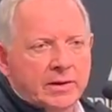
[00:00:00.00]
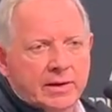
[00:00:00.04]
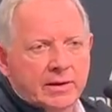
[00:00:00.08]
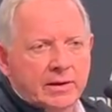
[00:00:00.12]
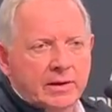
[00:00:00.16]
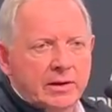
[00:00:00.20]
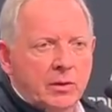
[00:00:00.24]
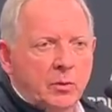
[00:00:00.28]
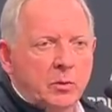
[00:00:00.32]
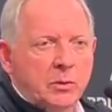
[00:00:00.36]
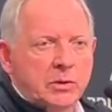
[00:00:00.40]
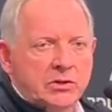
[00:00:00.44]

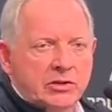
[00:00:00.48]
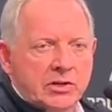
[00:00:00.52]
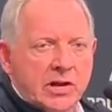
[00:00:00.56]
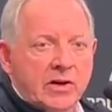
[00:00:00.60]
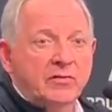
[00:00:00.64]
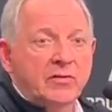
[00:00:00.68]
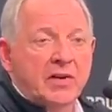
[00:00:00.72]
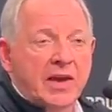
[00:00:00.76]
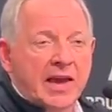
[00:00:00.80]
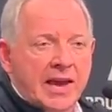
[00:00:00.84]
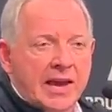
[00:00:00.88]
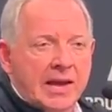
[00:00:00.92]
when
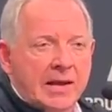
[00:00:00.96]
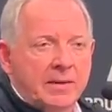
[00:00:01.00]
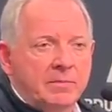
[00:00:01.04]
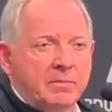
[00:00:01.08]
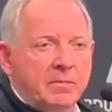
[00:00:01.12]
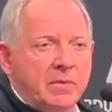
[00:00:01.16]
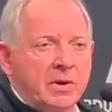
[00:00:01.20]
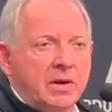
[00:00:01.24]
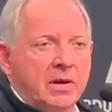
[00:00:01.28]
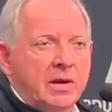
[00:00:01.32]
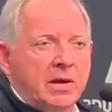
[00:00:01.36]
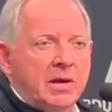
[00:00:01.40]
Jeff
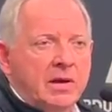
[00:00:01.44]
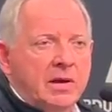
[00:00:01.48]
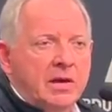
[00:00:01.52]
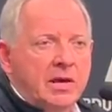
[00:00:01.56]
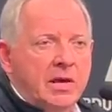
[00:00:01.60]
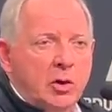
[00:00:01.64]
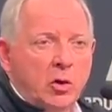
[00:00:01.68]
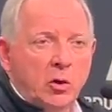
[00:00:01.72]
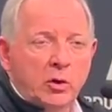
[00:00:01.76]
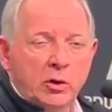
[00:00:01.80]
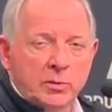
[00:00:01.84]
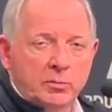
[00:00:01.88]
came,
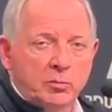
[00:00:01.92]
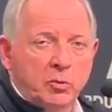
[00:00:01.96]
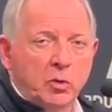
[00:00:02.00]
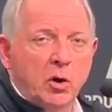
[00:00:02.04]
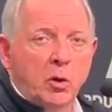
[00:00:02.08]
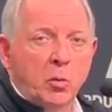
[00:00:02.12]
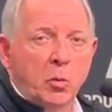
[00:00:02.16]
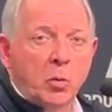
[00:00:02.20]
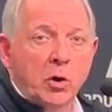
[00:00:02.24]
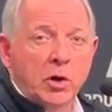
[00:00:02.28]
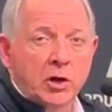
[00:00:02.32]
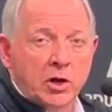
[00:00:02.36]
he only brought
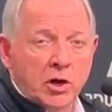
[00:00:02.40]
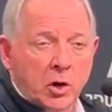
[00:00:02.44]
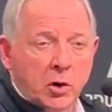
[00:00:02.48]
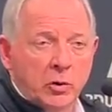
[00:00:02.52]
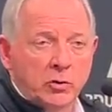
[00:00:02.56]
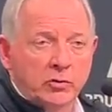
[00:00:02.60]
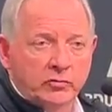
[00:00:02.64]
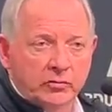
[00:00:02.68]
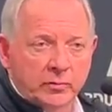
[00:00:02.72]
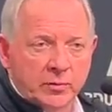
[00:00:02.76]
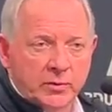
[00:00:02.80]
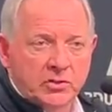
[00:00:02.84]
one
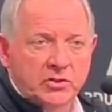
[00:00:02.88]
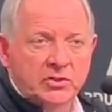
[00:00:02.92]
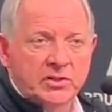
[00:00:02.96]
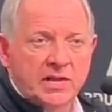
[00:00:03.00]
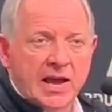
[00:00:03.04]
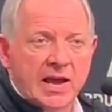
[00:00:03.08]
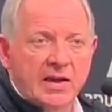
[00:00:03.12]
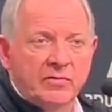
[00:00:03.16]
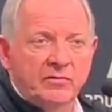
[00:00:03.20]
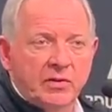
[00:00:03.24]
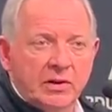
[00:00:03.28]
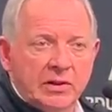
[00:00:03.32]
coach from his
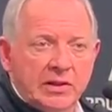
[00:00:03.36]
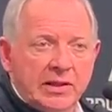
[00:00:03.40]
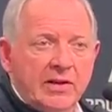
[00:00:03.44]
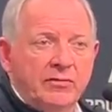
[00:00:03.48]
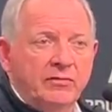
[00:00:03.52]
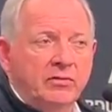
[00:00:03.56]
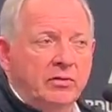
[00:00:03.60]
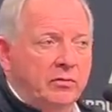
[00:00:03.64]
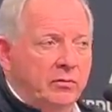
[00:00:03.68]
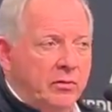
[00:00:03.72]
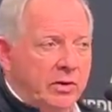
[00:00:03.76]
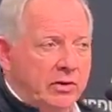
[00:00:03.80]
staff and
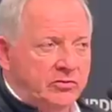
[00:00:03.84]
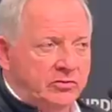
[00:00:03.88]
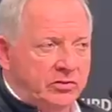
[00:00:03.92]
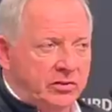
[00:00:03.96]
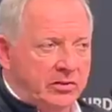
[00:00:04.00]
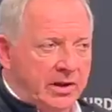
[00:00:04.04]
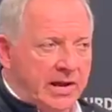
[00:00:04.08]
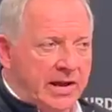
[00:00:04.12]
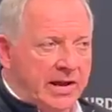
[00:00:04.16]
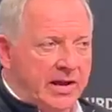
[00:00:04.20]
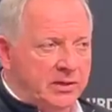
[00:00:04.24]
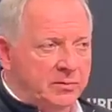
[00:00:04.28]
left the rest of
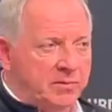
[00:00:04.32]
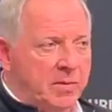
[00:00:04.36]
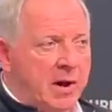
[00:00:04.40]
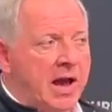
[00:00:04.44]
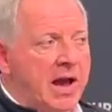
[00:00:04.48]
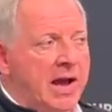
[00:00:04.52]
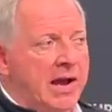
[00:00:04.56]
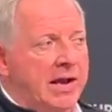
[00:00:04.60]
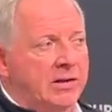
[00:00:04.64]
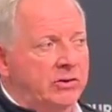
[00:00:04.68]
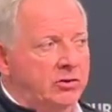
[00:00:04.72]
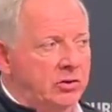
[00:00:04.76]
the guys
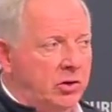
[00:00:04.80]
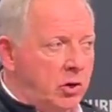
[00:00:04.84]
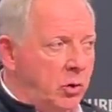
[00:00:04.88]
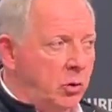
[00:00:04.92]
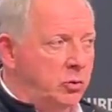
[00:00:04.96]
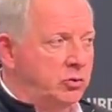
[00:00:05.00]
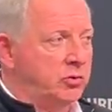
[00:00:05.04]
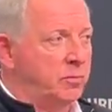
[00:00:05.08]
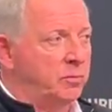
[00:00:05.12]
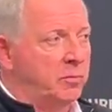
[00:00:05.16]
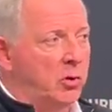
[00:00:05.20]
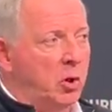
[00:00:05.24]
behind to
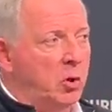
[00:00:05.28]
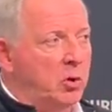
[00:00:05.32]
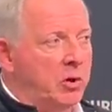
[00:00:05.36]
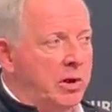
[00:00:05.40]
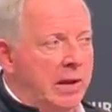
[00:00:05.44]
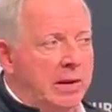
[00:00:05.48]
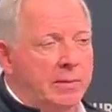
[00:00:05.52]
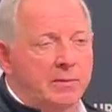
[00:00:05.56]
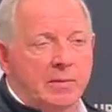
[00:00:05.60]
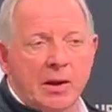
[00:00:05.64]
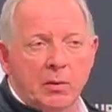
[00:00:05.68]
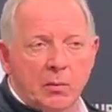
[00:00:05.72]
coach the bowl
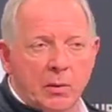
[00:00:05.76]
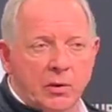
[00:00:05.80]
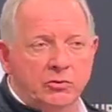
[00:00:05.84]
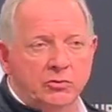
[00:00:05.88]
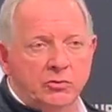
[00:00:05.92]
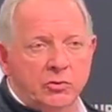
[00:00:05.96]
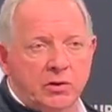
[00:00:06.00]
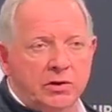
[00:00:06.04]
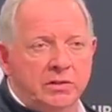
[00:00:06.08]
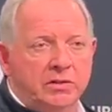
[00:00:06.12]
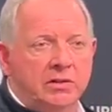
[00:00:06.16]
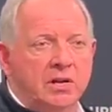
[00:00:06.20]
game at
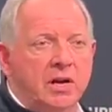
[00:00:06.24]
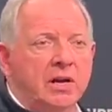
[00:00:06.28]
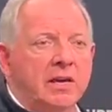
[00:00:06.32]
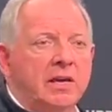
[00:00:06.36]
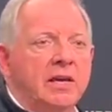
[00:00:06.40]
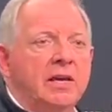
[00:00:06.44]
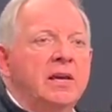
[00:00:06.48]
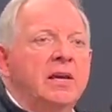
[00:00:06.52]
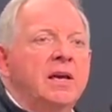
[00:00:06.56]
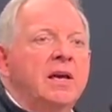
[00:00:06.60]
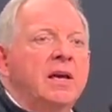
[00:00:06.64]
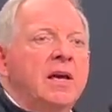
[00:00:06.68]
Western
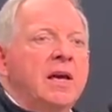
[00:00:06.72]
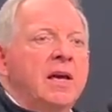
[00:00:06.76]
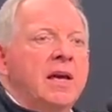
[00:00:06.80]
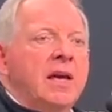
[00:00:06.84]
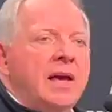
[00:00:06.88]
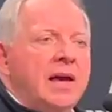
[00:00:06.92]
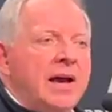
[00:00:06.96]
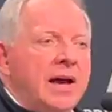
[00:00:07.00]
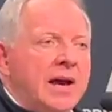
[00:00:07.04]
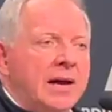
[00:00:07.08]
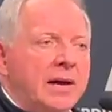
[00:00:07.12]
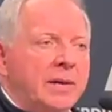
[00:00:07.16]
Kentucky.
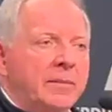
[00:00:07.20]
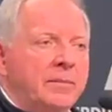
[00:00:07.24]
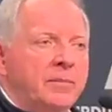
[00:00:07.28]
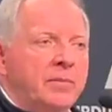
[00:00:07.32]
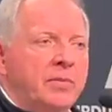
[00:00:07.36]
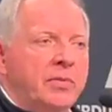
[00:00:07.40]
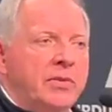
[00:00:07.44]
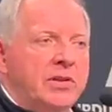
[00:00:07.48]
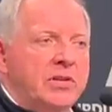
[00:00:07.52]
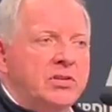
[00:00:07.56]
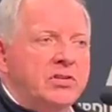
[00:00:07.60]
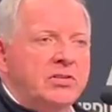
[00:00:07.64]

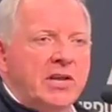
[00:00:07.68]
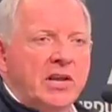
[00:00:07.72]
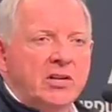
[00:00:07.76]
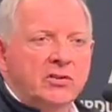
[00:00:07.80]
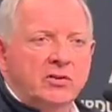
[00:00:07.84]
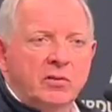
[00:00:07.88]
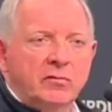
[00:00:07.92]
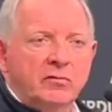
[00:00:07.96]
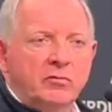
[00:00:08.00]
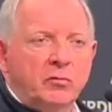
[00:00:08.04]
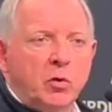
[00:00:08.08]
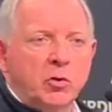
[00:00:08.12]
These days,
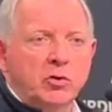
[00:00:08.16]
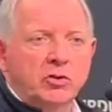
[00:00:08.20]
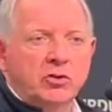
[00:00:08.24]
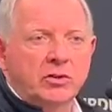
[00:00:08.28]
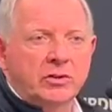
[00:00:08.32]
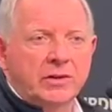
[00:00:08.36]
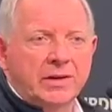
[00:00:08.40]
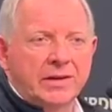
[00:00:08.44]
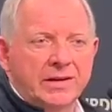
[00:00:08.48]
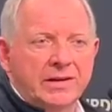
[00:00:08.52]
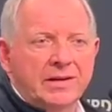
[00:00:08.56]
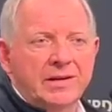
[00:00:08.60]

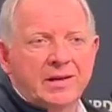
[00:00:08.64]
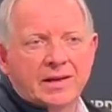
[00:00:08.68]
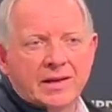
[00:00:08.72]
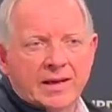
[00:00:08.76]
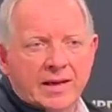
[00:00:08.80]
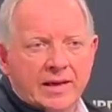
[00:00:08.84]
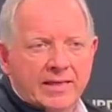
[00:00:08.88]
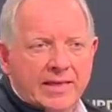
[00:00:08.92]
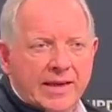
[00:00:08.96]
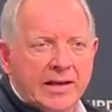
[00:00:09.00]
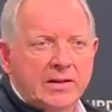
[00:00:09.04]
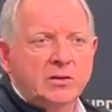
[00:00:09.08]
unfortunately,
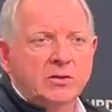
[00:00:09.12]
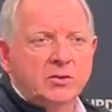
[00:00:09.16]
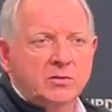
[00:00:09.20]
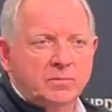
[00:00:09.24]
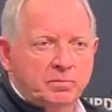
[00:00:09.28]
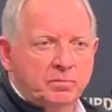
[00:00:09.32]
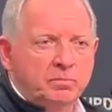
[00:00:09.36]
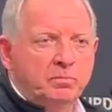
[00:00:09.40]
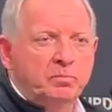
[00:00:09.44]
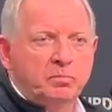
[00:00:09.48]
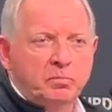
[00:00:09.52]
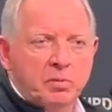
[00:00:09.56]
that's
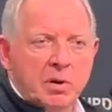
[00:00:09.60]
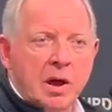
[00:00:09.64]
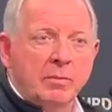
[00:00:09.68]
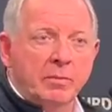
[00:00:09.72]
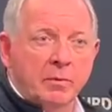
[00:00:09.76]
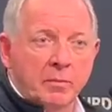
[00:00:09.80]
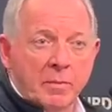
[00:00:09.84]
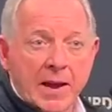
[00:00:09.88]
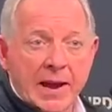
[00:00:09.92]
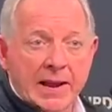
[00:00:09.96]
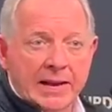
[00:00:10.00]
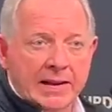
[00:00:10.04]

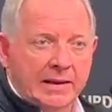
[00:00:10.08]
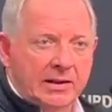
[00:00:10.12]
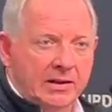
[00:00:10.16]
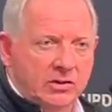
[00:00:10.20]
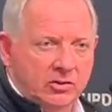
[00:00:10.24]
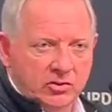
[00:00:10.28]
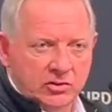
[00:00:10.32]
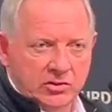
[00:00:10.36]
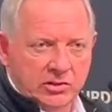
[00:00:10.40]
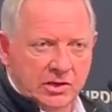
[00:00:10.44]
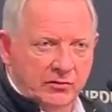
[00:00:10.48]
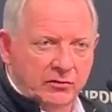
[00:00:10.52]
problematic.
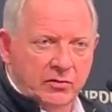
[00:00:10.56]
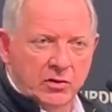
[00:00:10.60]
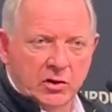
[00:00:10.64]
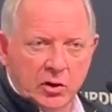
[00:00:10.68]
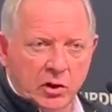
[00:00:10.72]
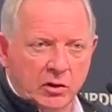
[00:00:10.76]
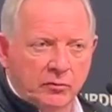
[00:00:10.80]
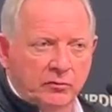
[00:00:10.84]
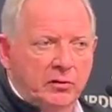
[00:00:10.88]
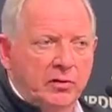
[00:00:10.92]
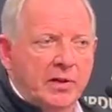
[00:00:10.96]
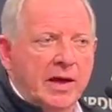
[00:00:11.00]
It's
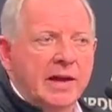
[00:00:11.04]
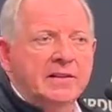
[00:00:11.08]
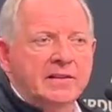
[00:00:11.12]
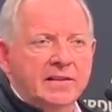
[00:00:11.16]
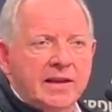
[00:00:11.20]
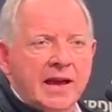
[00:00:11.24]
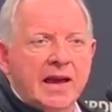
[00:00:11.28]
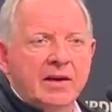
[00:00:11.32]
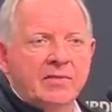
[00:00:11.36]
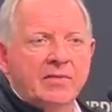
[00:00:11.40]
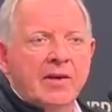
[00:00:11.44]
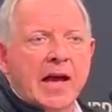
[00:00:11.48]
difficult for that to
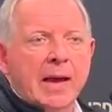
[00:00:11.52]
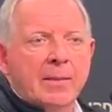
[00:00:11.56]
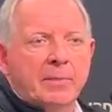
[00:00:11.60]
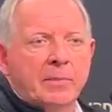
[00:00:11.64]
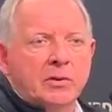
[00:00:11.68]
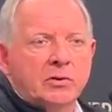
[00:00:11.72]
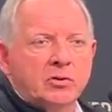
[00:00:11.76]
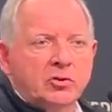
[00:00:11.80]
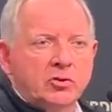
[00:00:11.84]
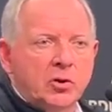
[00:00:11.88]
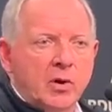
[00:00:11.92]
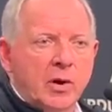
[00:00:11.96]
have
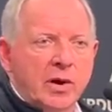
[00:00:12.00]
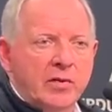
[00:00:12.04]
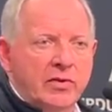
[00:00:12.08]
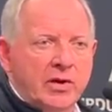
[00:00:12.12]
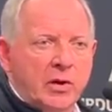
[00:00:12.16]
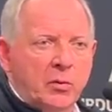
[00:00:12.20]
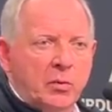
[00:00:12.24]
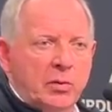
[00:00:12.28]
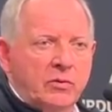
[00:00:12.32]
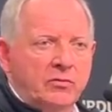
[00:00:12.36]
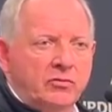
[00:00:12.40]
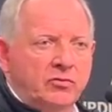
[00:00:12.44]
happen. So I
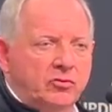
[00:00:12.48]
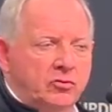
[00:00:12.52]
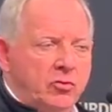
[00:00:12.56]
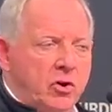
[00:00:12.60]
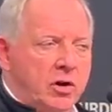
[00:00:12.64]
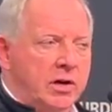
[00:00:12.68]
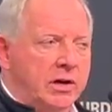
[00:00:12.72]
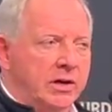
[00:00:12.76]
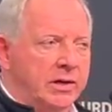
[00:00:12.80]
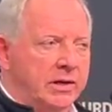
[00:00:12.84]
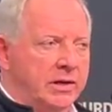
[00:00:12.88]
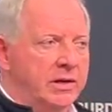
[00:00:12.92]
think we've
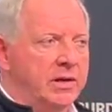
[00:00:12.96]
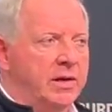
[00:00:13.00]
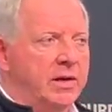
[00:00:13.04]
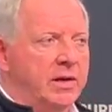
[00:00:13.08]
struck a